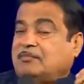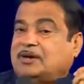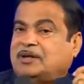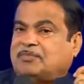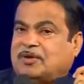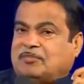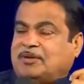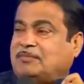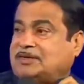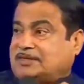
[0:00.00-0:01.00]
But the
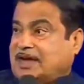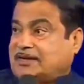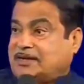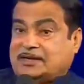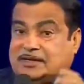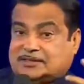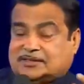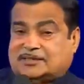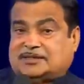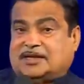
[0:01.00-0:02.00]
problem is that in
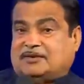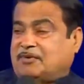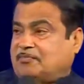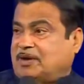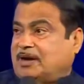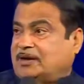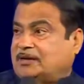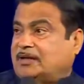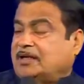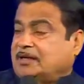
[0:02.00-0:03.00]
construction equipment,